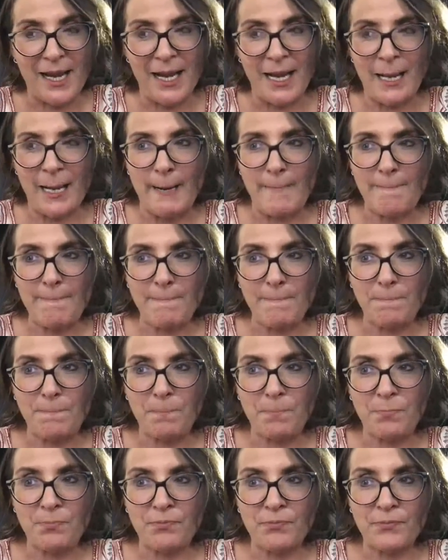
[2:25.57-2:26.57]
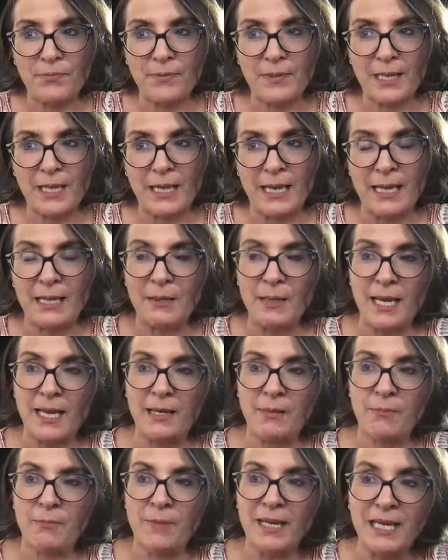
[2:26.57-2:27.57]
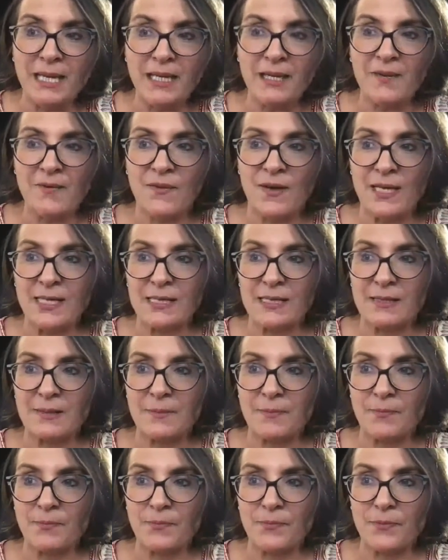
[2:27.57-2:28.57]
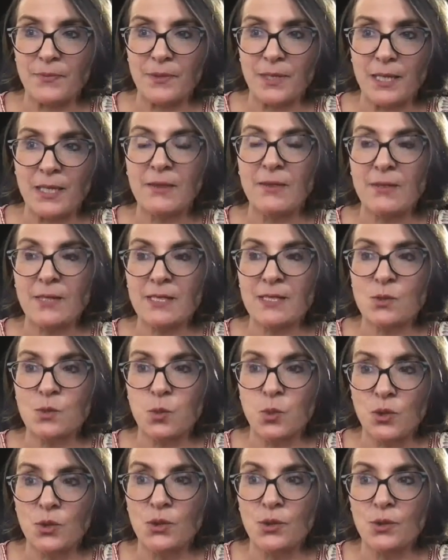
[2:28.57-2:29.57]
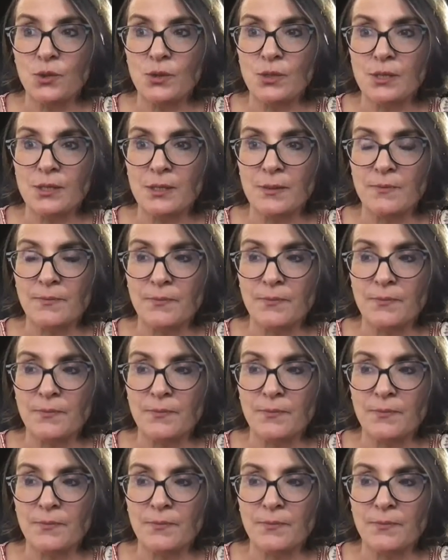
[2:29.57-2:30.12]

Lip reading: And many of us in this world,